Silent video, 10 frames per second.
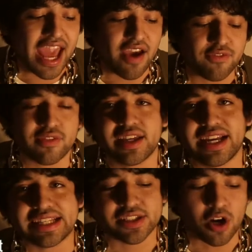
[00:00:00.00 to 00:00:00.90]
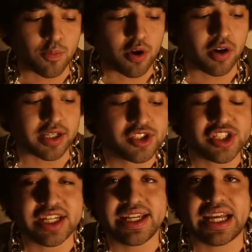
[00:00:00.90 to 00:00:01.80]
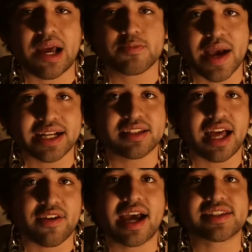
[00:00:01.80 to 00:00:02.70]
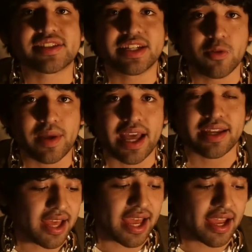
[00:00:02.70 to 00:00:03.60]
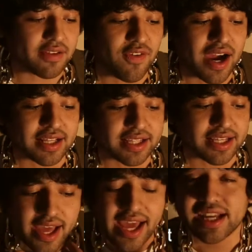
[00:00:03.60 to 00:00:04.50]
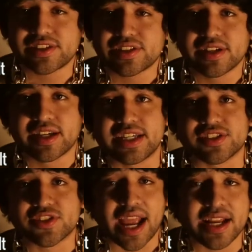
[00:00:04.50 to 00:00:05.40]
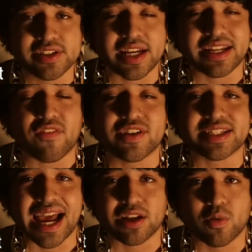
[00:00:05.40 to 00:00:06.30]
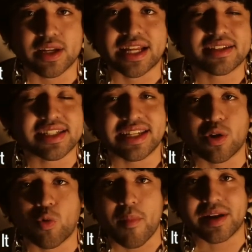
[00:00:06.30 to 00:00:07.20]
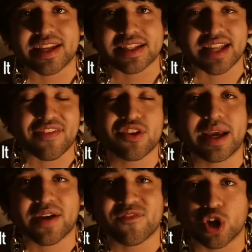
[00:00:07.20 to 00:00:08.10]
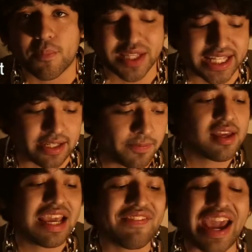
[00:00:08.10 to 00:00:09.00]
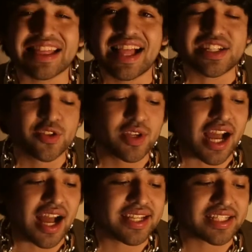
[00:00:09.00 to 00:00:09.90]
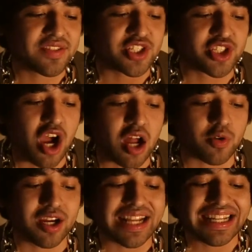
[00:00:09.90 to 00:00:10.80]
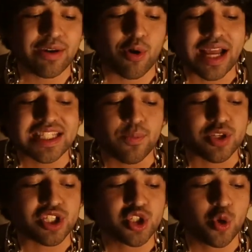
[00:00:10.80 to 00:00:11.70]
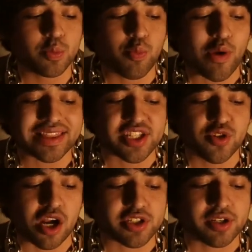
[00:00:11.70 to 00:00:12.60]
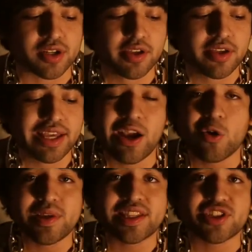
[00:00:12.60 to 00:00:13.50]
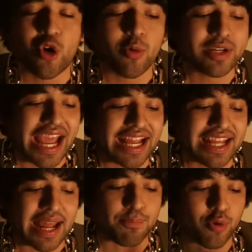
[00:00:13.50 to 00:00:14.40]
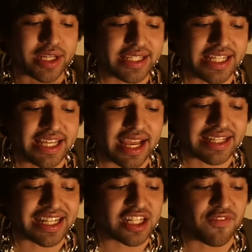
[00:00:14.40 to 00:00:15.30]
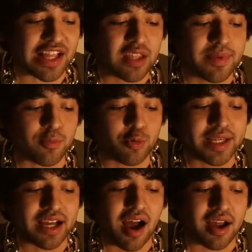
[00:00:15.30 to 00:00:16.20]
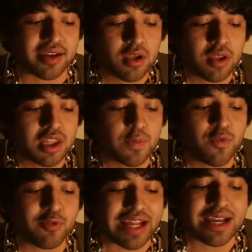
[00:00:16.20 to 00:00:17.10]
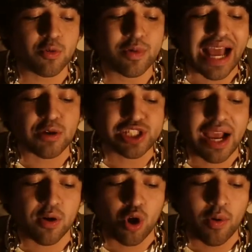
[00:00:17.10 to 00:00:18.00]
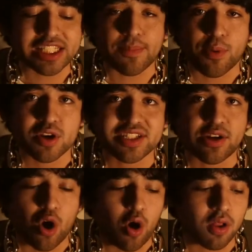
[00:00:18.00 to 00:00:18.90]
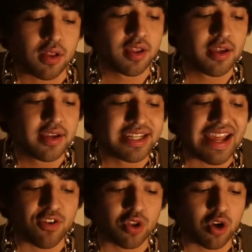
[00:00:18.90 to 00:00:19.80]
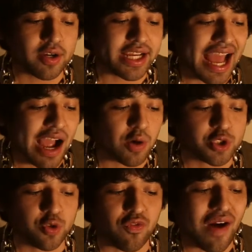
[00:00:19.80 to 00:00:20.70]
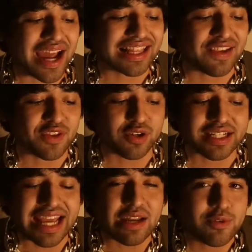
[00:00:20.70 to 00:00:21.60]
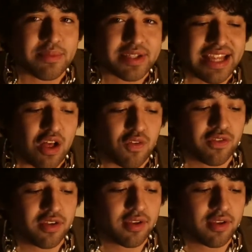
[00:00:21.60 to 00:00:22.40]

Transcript: F, he gets his heart broken. G, he comes back to life as a single man. And finally, H, he's changed and now feels adequate and doesn't need a woman in his life to make him feel complete. If analyzed through the context of its genre, an ending where he ends up with Su would break the structure. It would mean the story would end at point D and any development would be gone. The movie would end without Chow growing as a person at all, never learning how to finally feel content with himself.